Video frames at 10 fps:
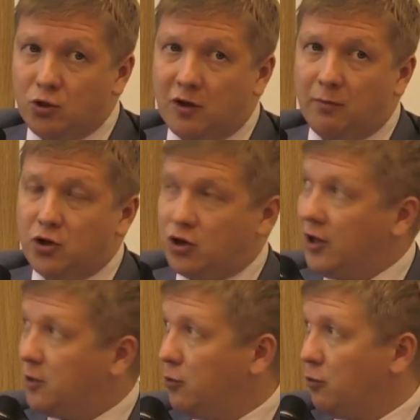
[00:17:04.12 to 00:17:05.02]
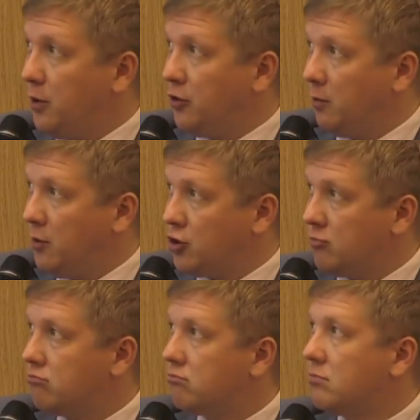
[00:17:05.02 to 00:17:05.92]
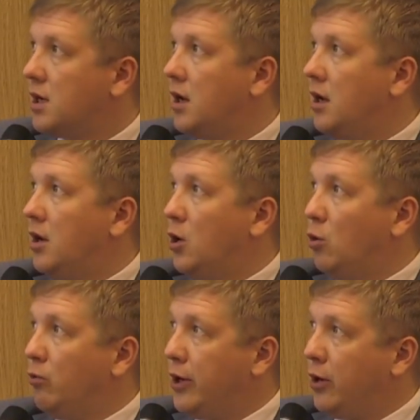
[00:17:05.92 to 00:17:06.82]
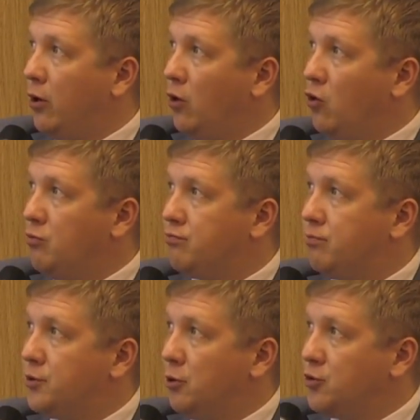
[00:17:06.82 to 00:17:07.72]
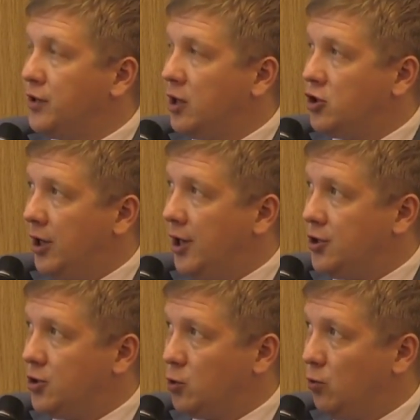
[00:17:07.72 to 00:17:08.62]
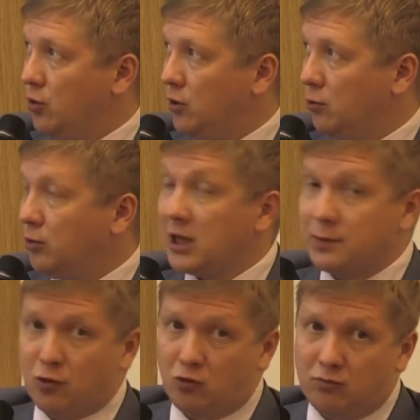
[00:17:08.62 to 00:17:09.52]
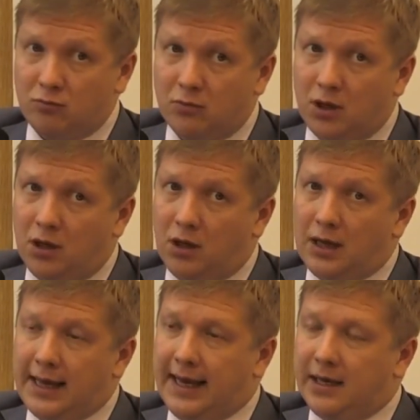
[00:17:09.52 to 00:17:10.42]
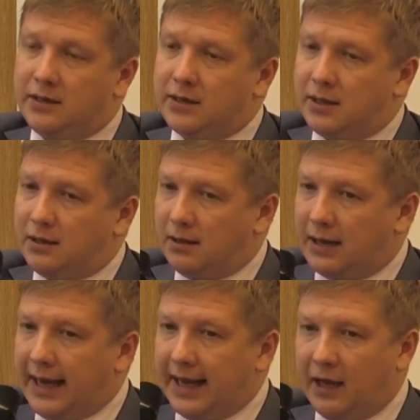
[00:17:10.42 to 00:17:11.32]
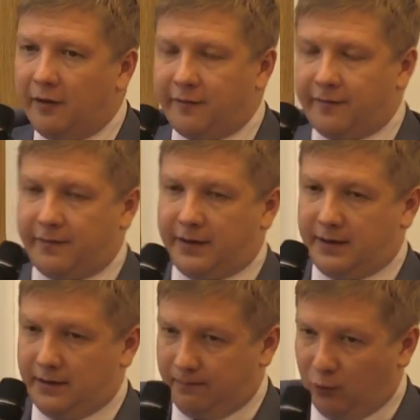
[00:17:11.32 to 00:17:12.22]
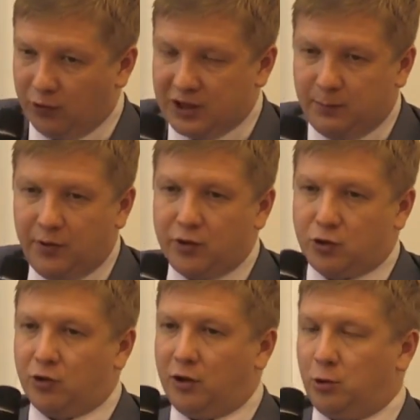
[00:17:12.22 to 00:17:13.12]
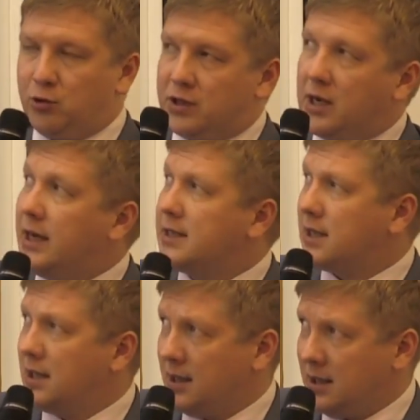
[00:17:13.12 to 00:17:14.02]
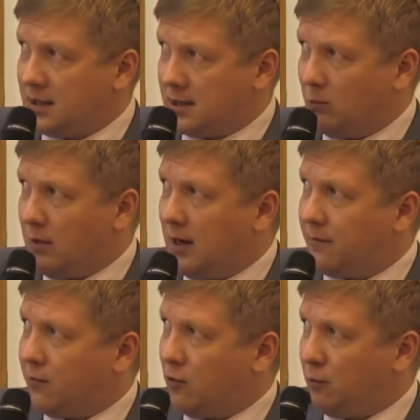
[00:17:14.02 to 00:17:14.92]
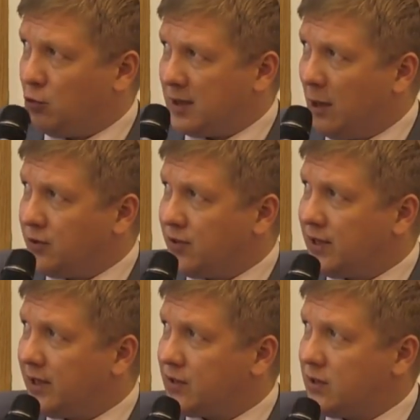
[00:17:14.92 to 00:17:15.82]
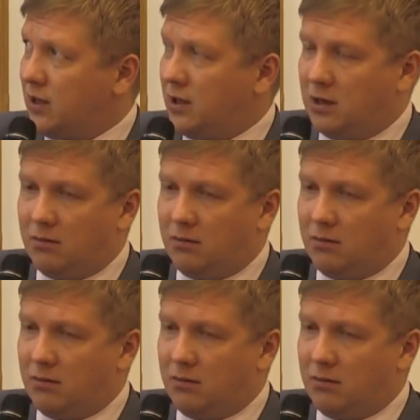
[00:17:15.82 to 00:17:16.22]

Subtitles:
which have been initiated by the European Commission. We hope those negotiations will include Gazprom. And I have long experience talking to these guys somewhere from 2006.